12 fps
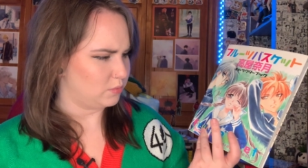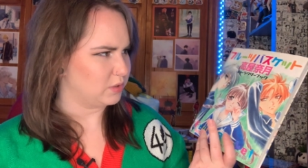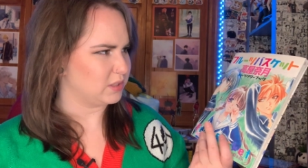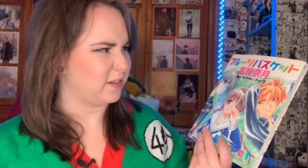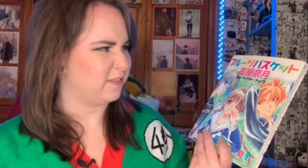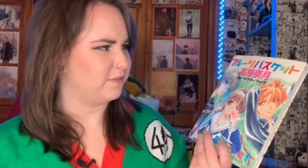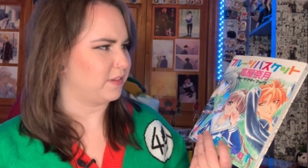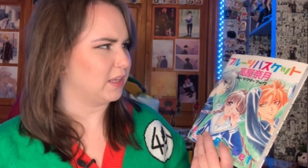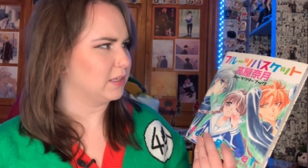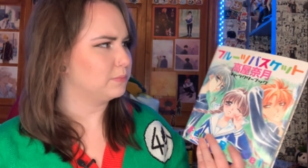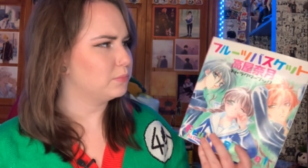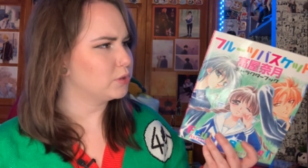is it a
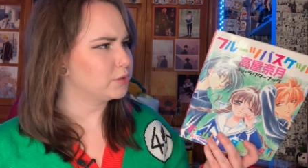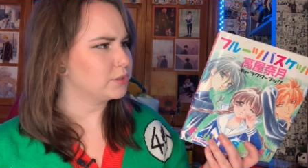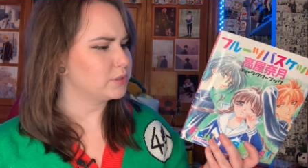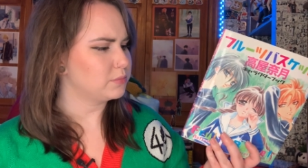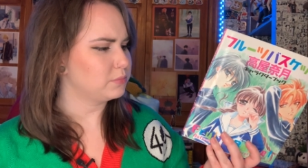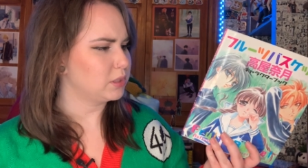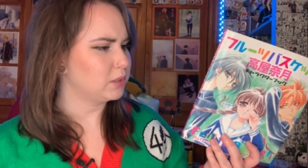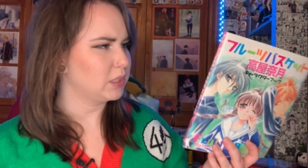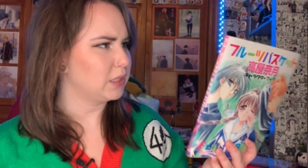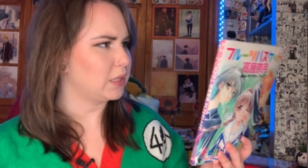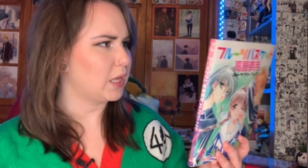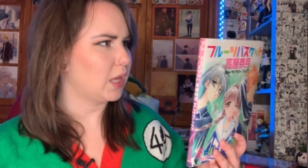fan book or something
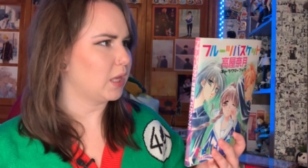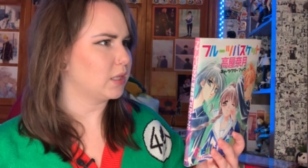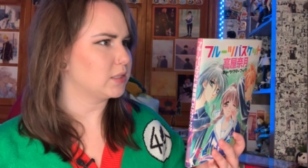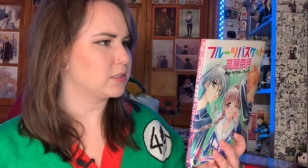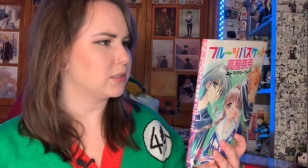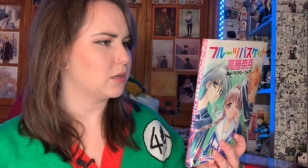like that?